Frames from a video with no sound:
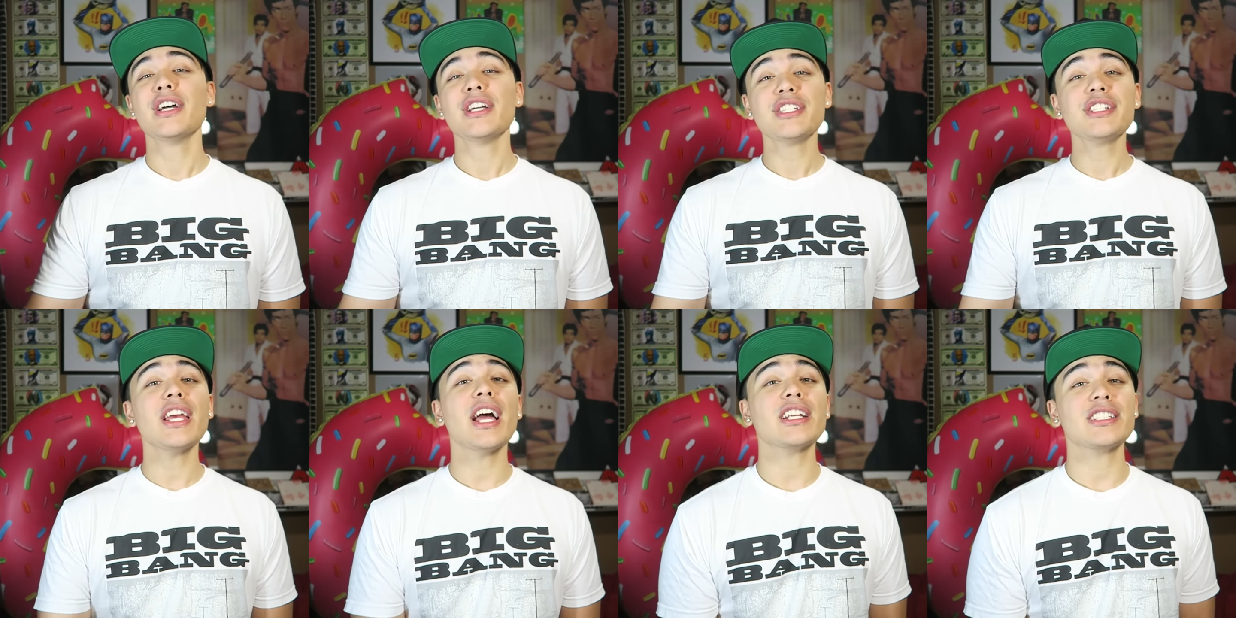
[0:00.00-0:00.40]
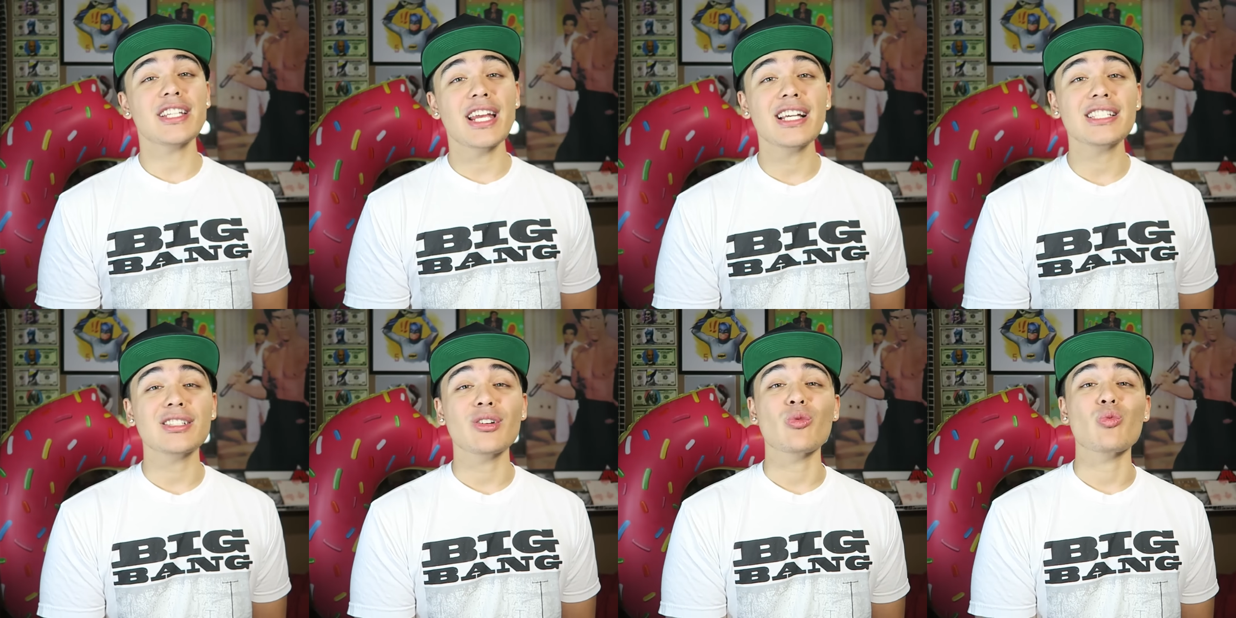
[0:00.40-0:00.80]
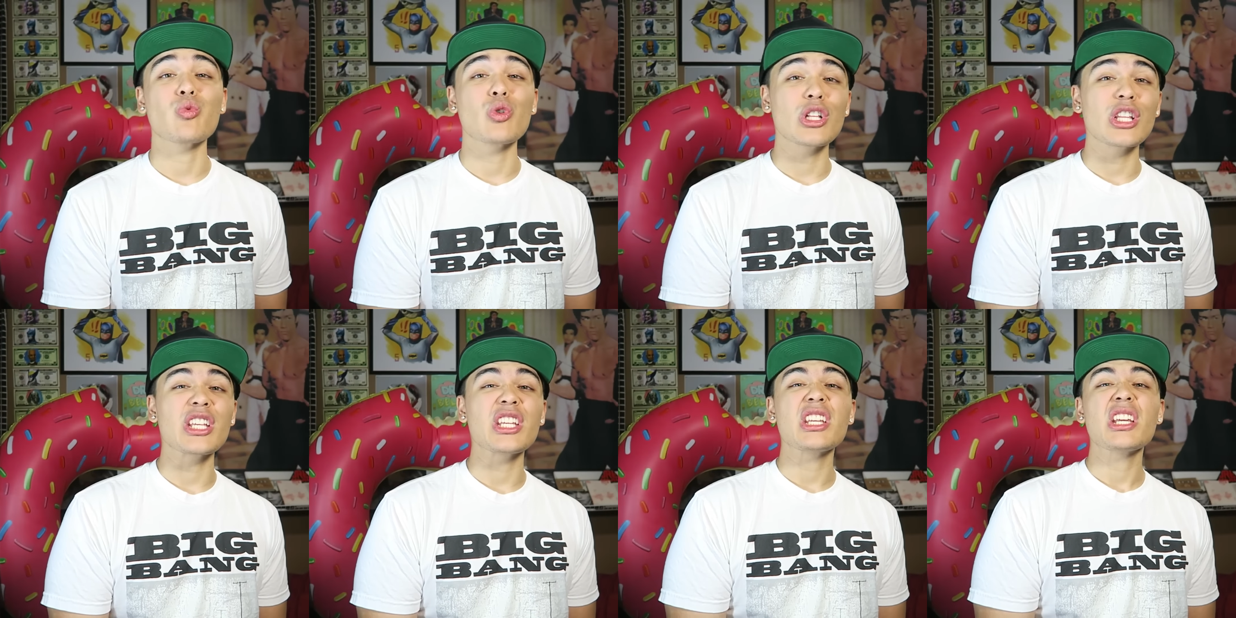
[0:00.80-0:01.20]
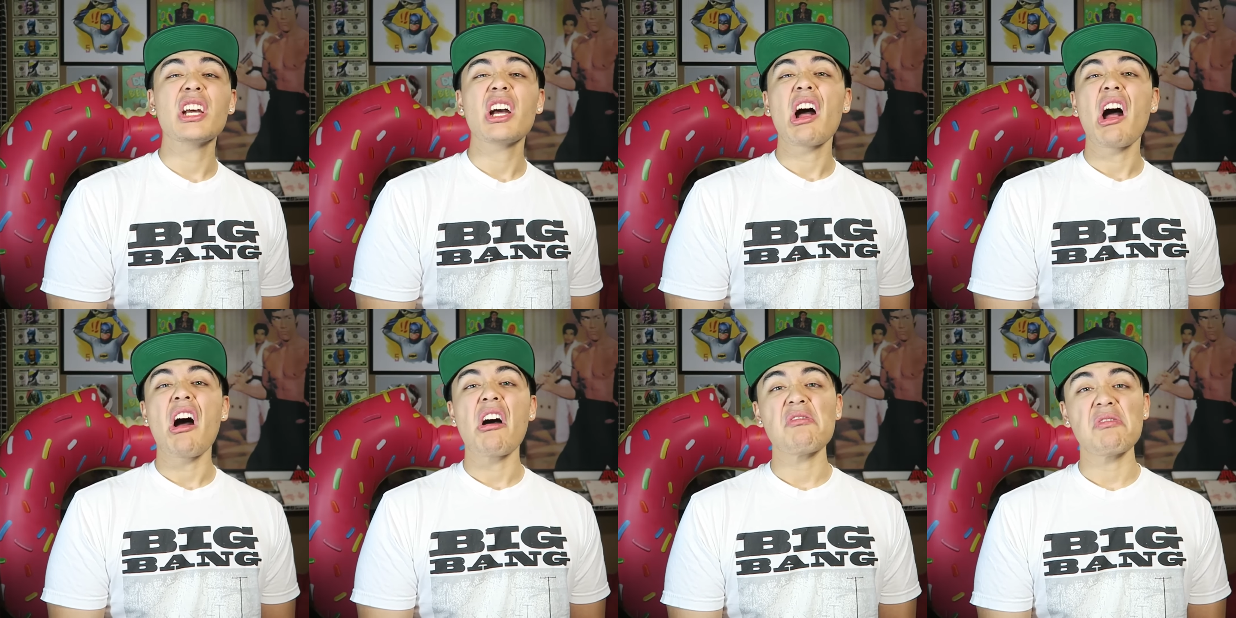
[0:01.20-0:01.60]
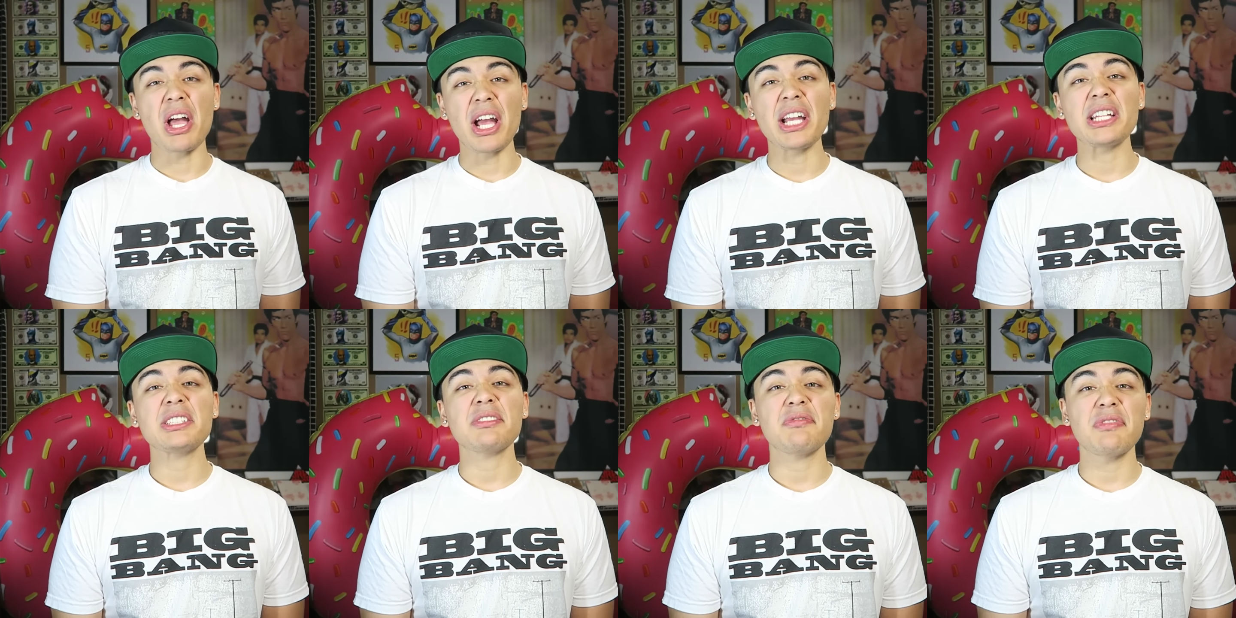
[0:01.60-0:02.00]
she actually has a really
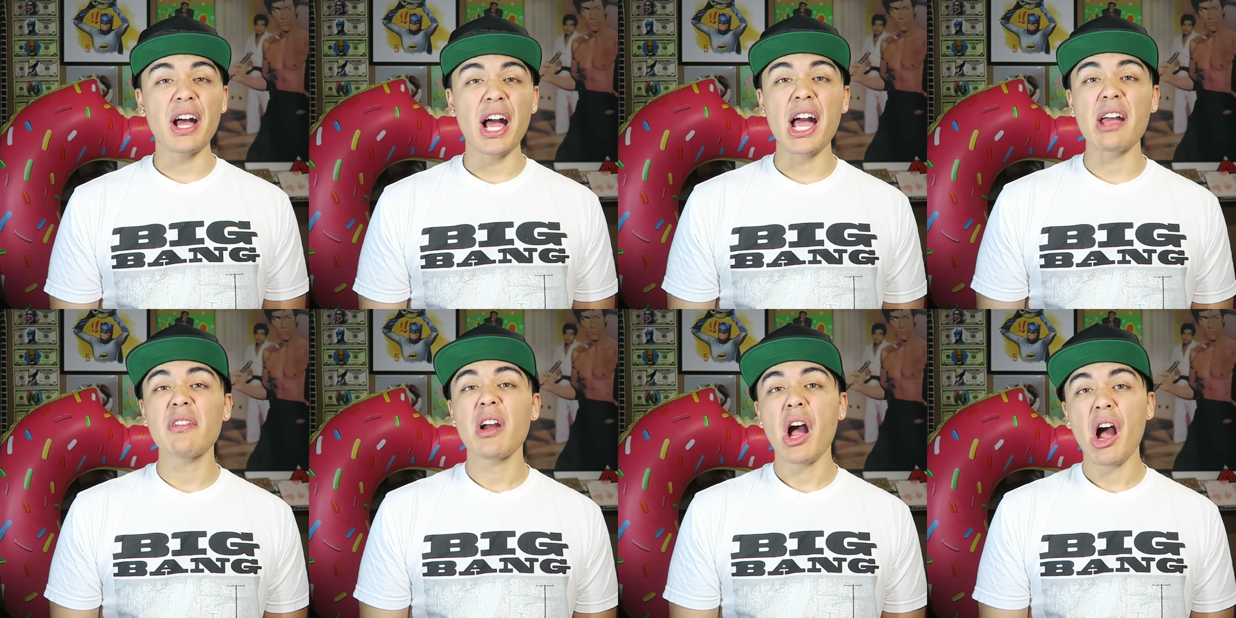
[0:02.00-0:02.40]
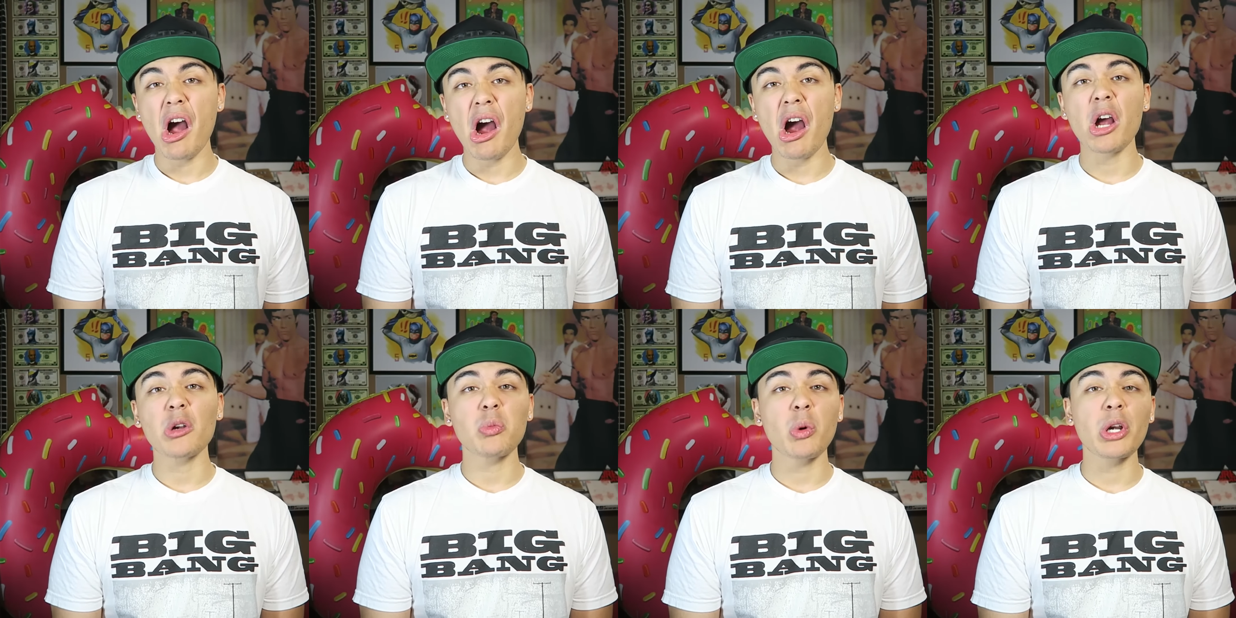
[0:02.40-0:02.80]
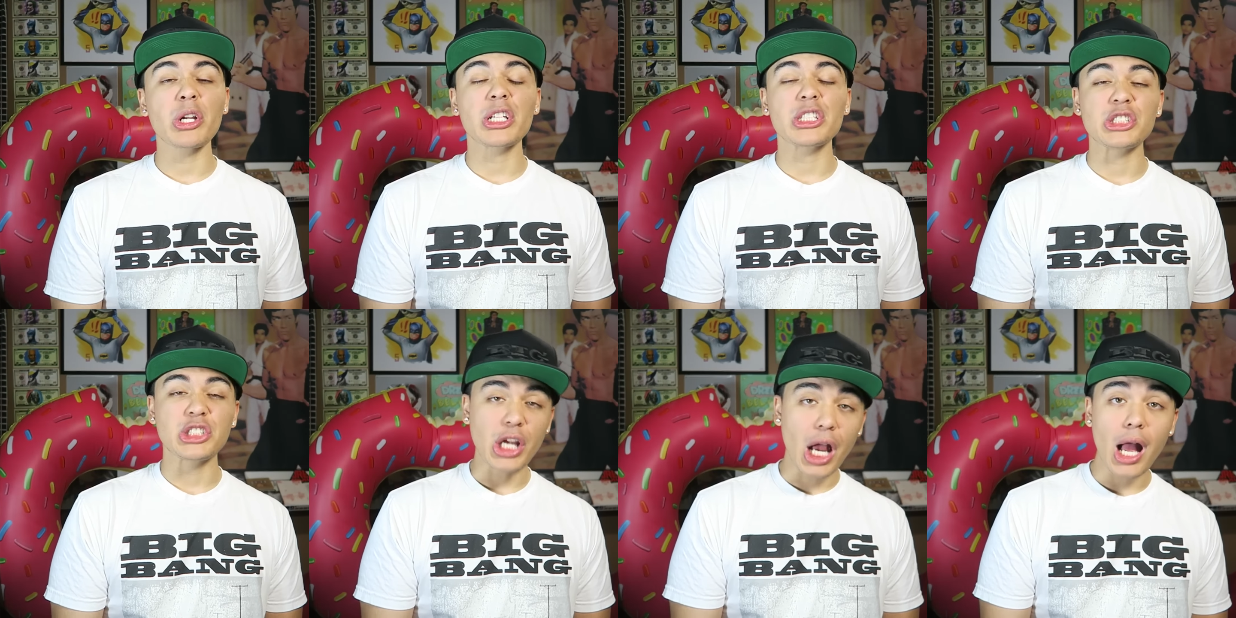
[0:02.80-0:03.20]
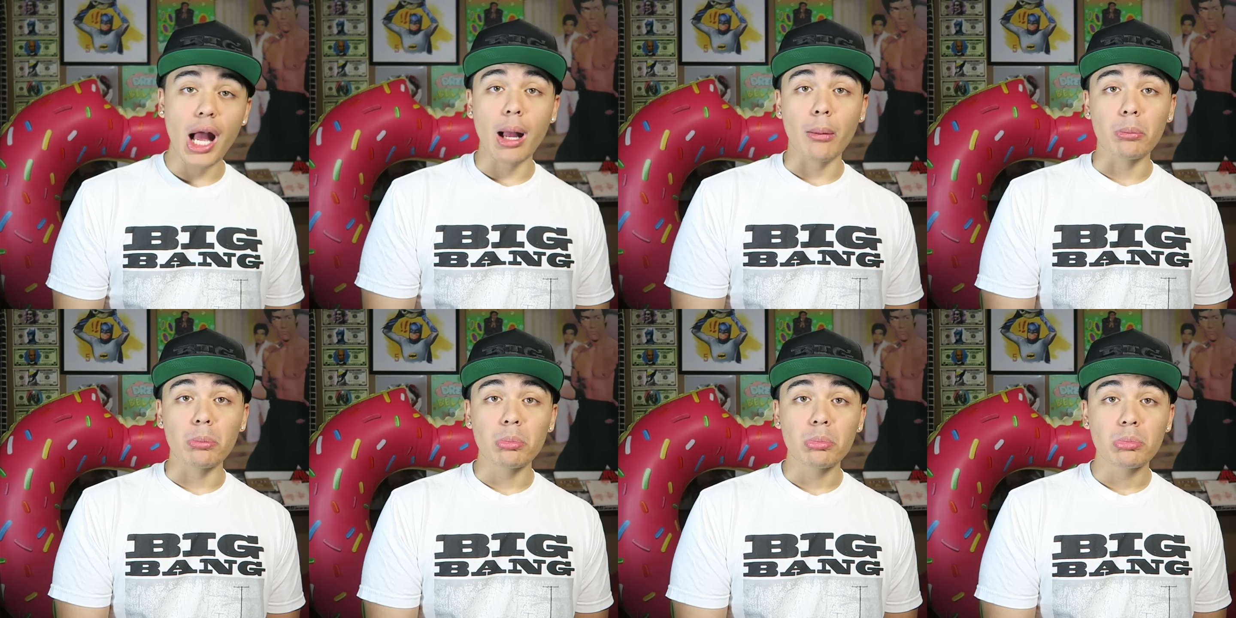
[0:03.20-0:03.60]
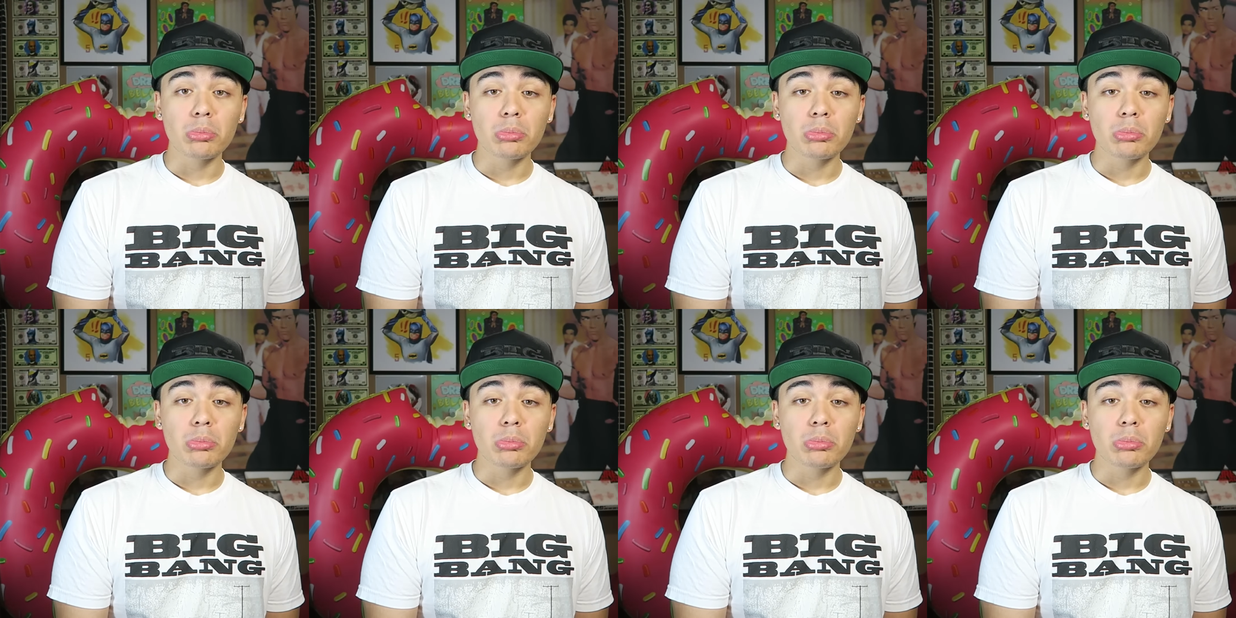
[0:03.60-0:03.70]
9-to-5 hard-working job.